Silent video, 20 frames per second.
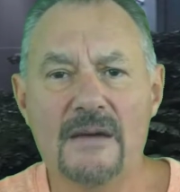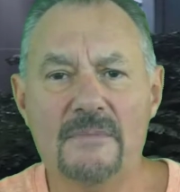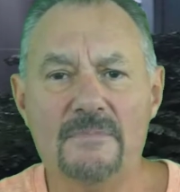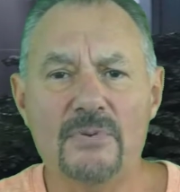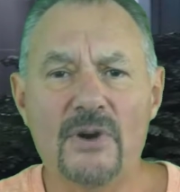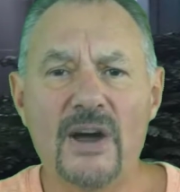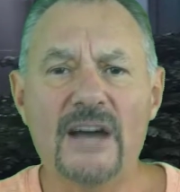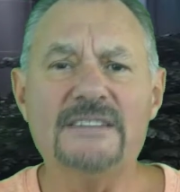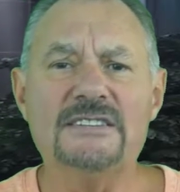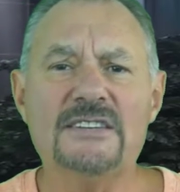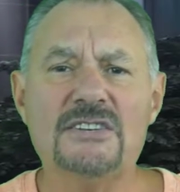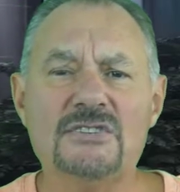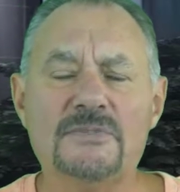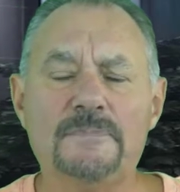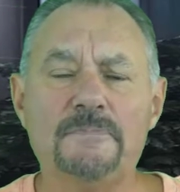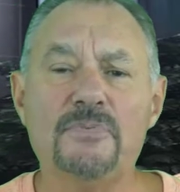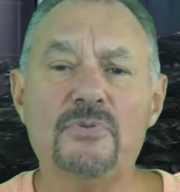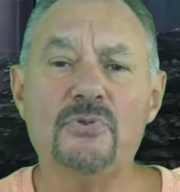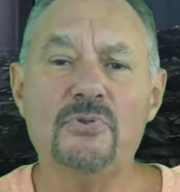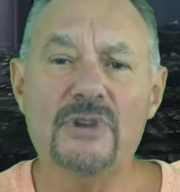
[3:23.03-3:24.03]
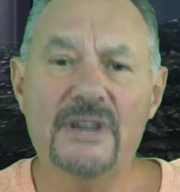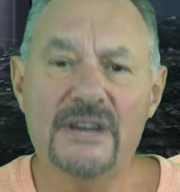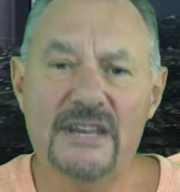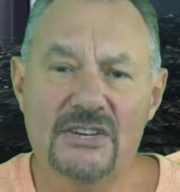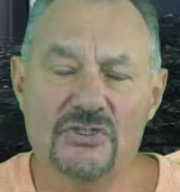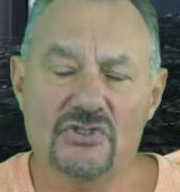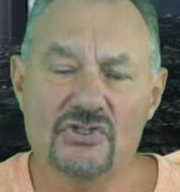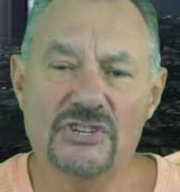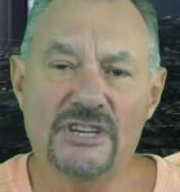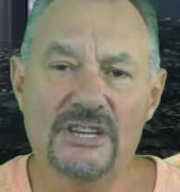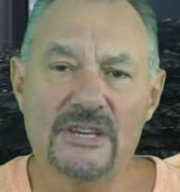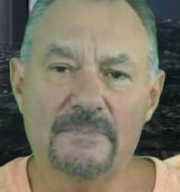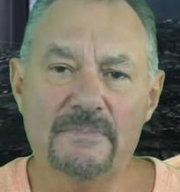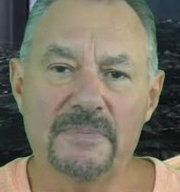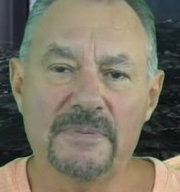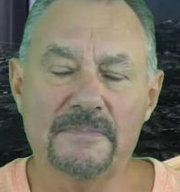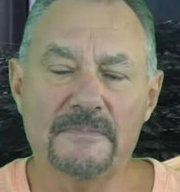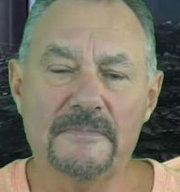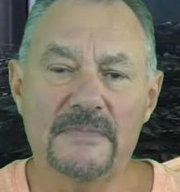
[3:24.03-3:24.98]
Price is pretty cheap.